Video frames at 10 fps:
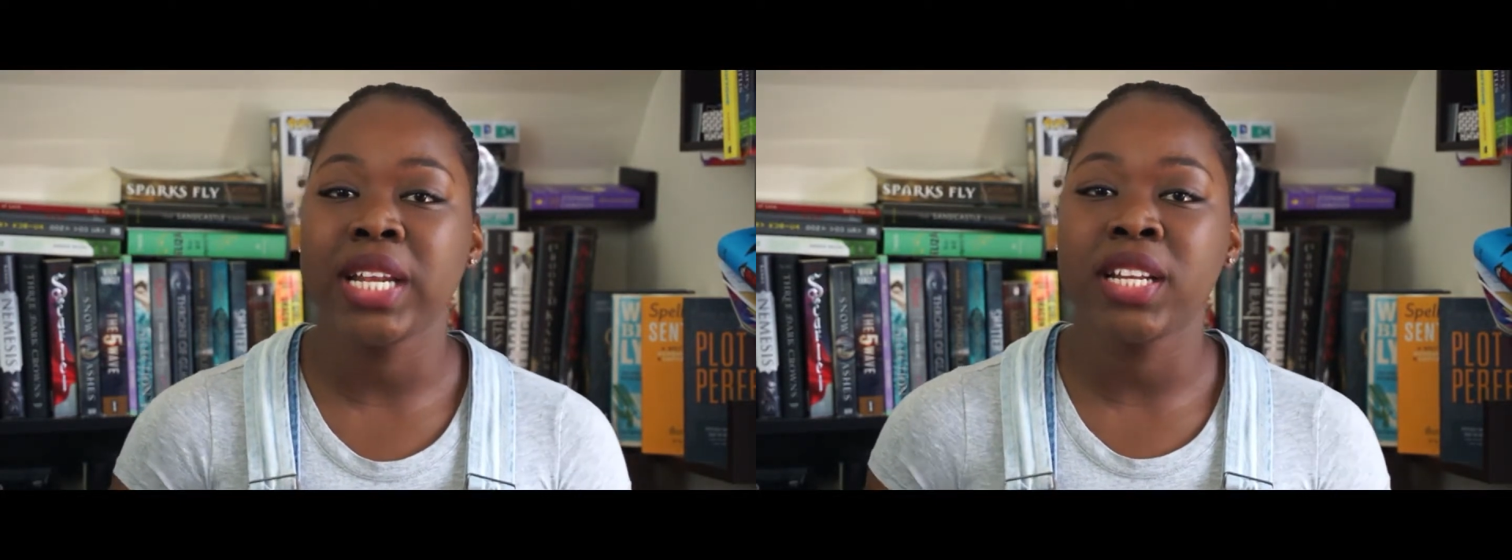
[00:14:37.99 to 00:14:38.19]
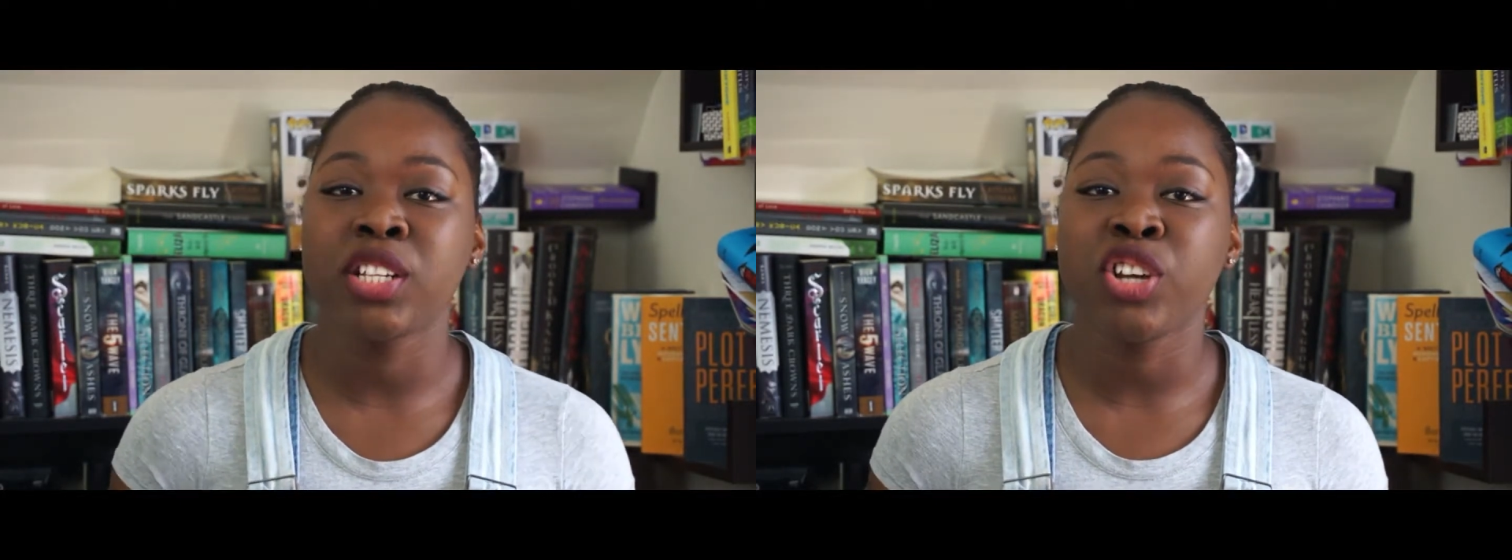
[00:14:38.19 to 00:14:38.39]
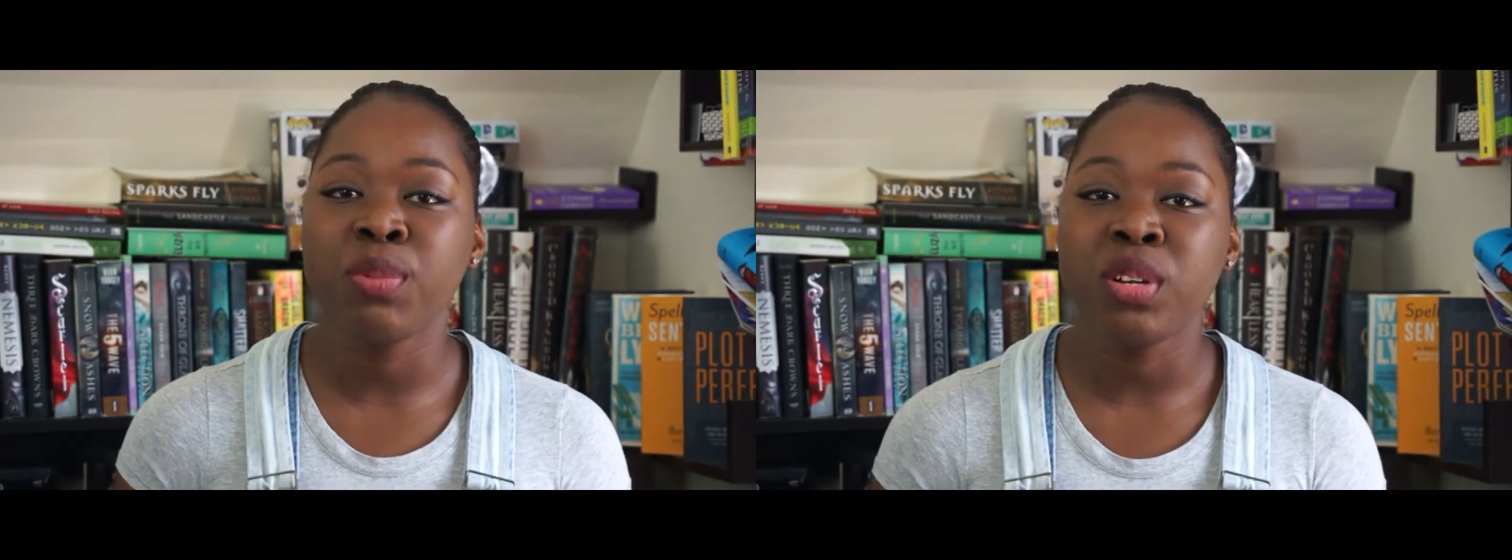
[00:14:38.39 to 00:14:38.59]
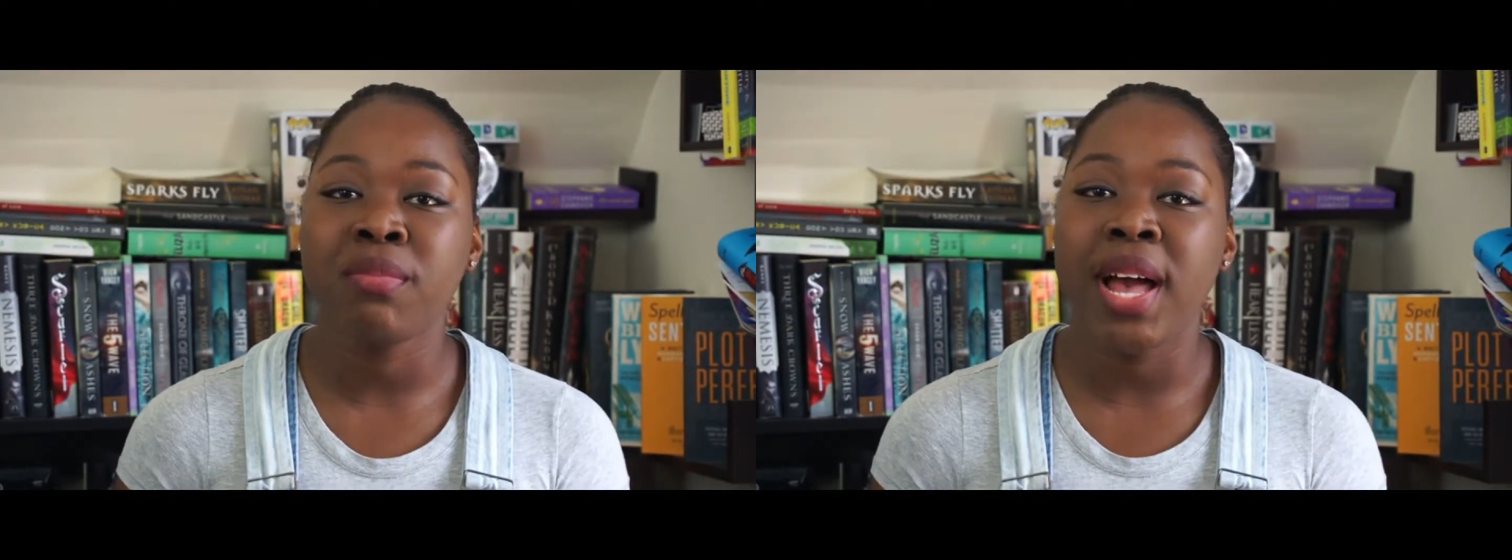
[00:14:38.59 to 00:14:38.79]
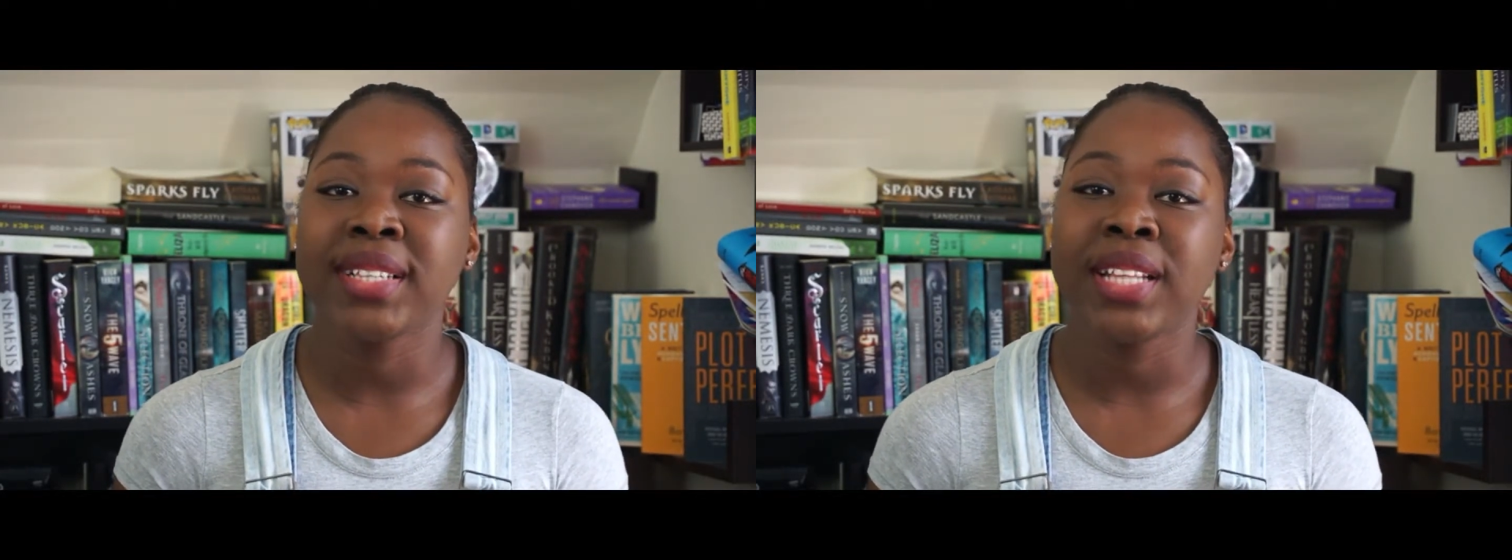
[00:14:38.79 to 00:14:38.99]
the description
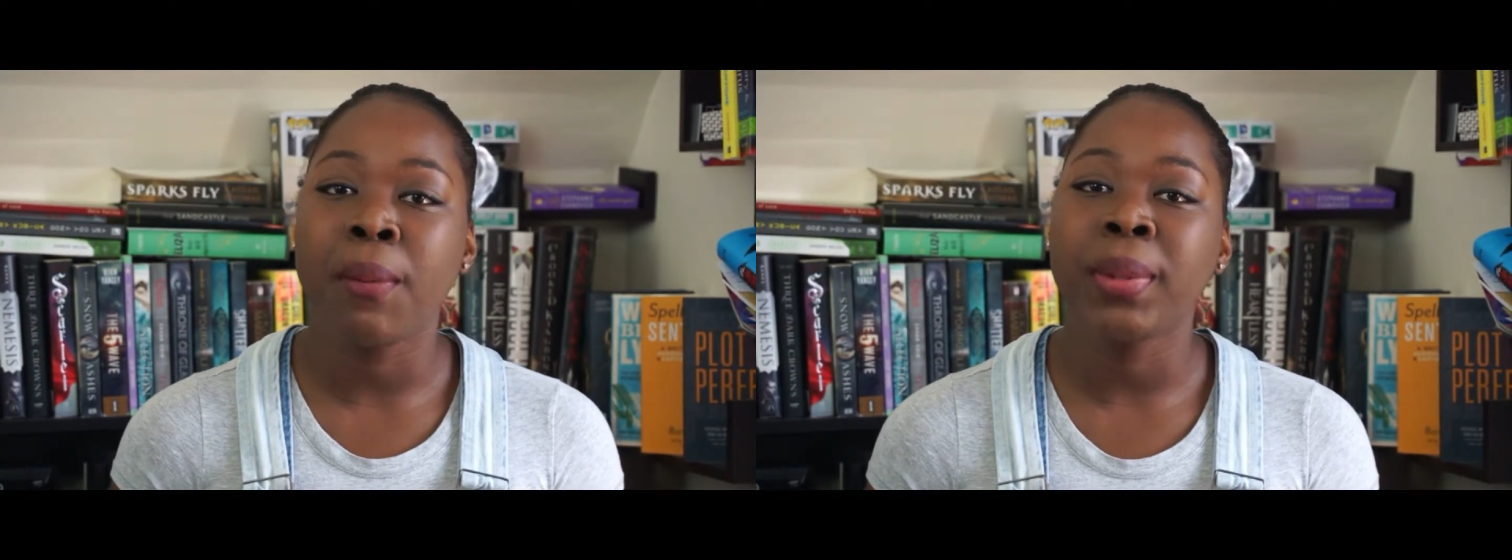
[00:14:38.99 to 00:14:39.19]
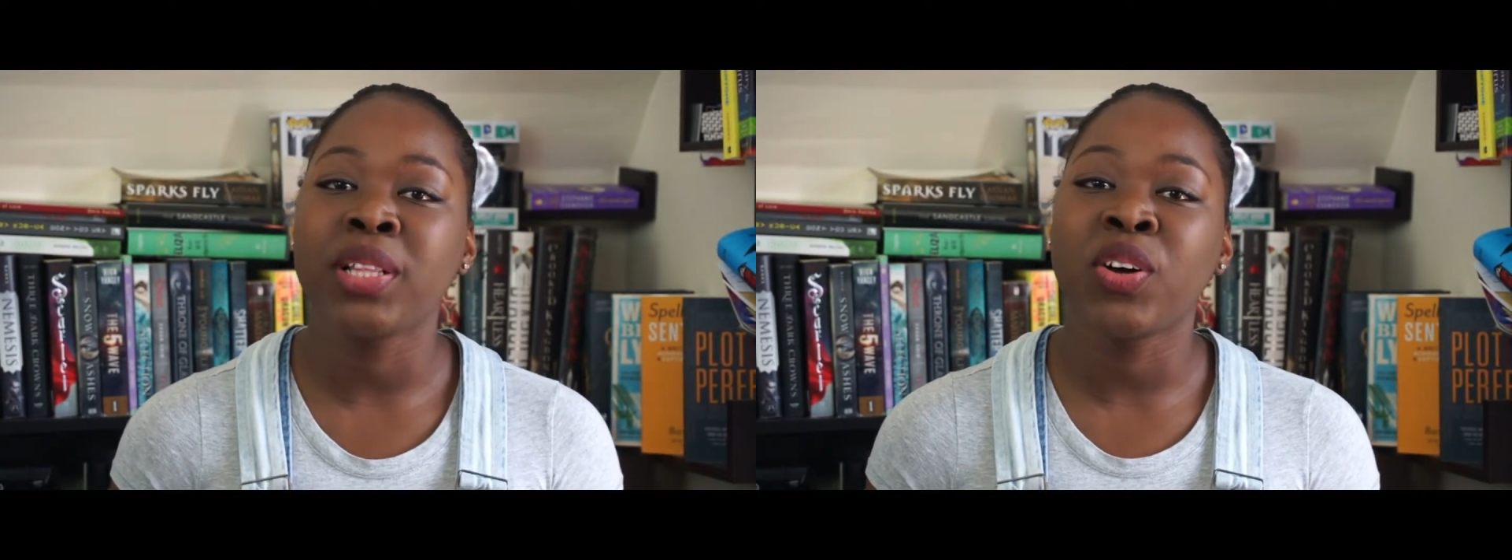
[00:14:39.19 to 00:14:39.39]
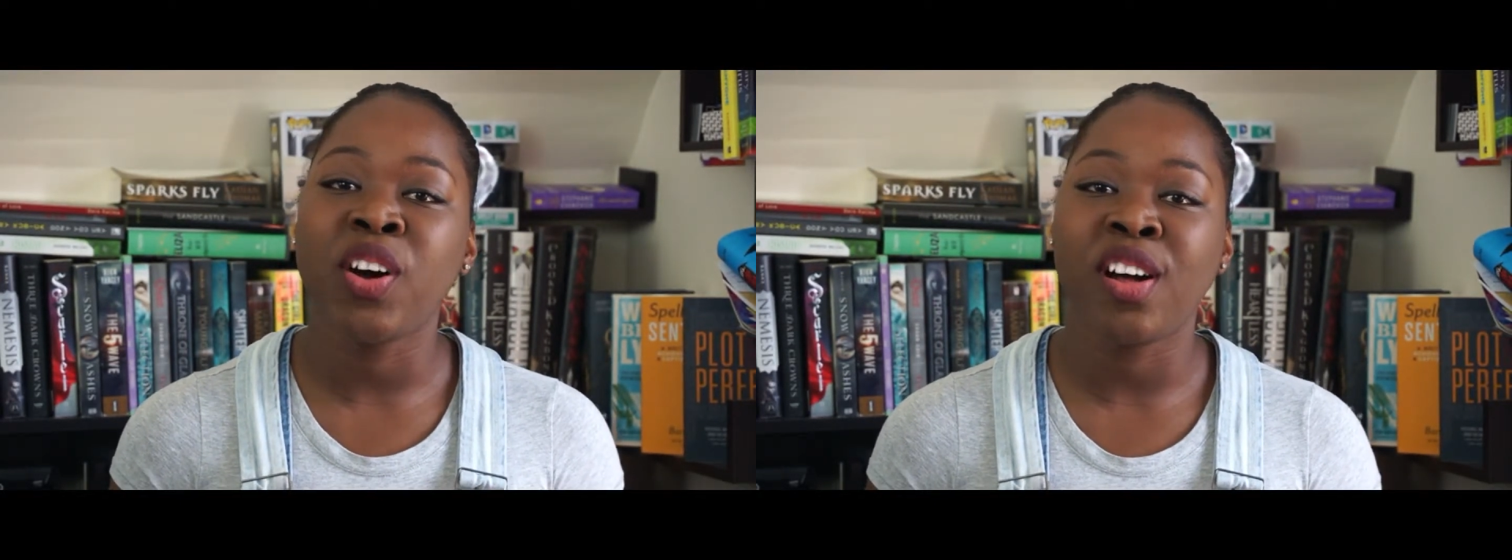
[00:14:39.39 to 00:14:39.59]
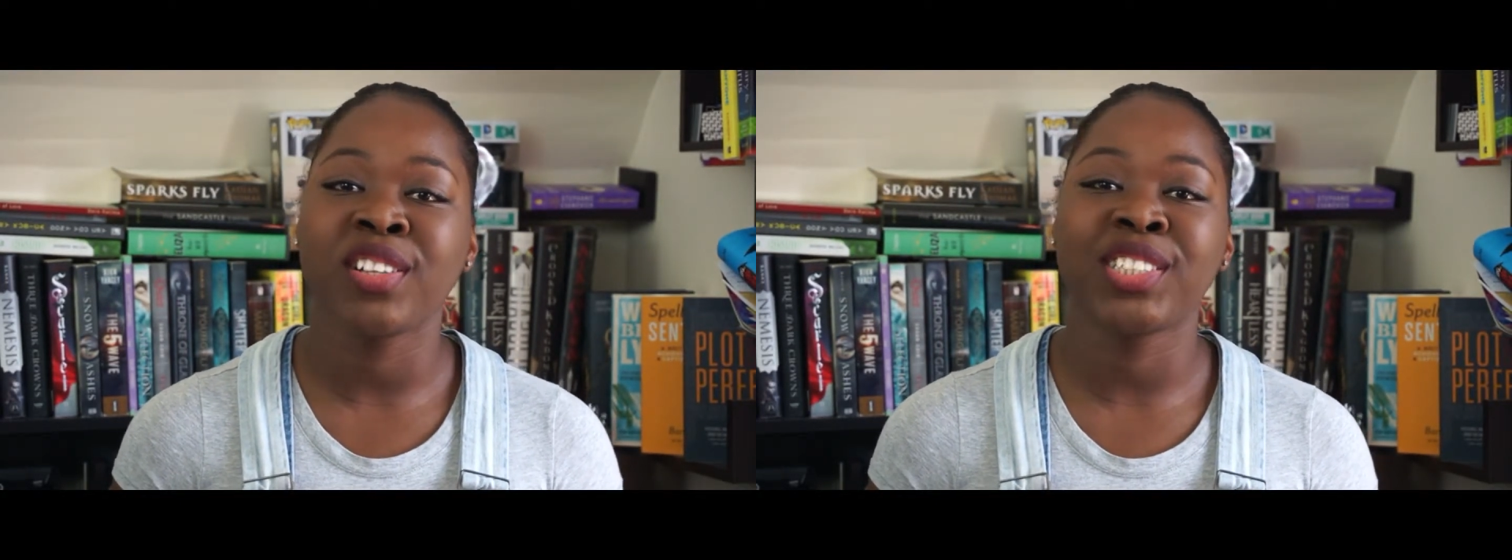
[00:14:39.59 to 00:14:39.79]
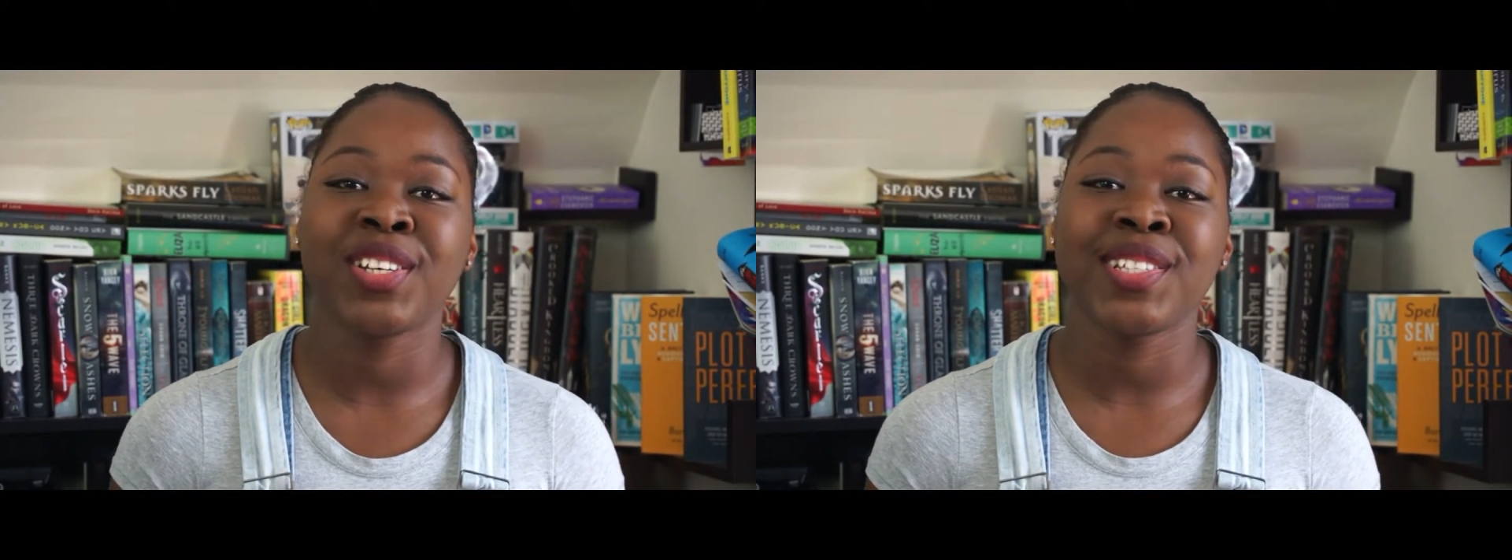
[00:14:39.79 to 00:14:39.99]
box down below also,